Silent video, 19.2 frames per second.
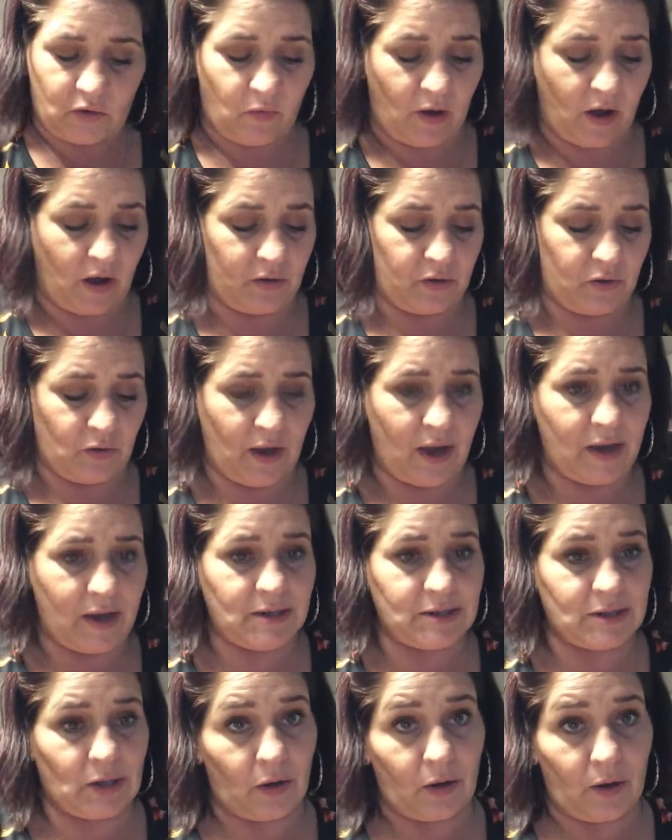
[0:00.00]
Wow, you
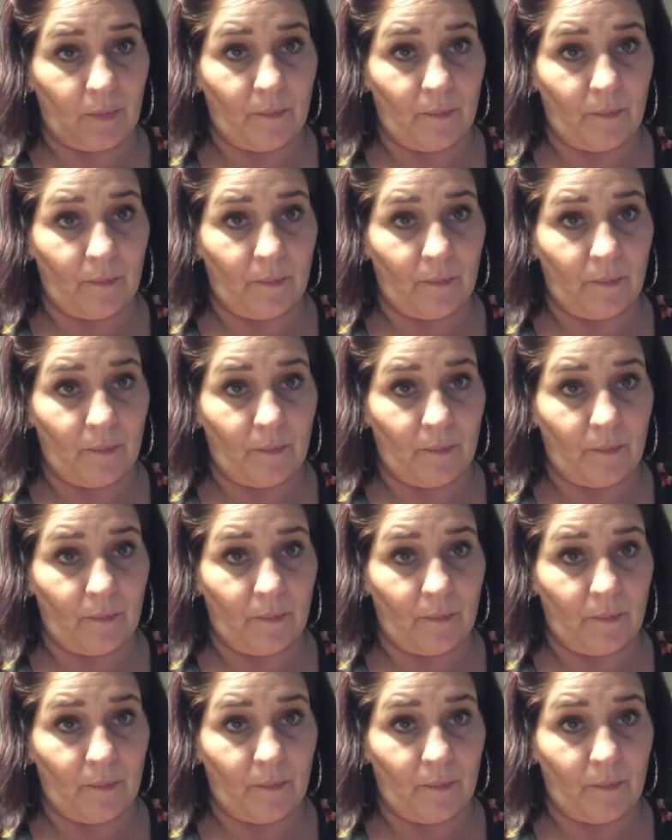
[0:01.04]
guys are